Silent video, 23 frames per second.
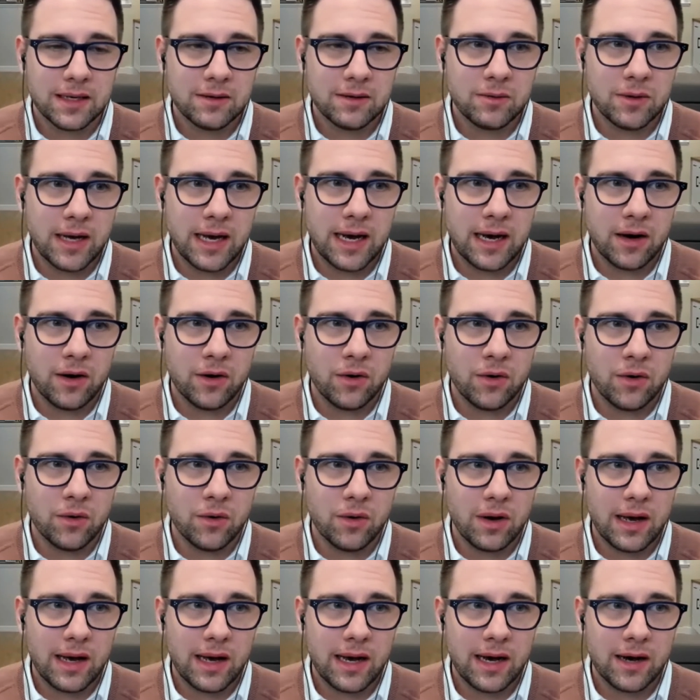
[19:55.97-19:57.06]
well, how
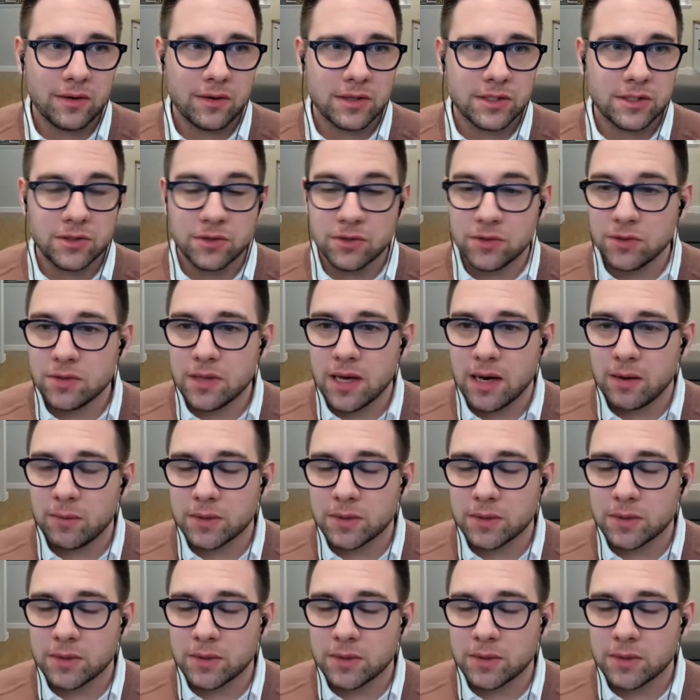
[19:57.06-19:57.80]
how did you do that?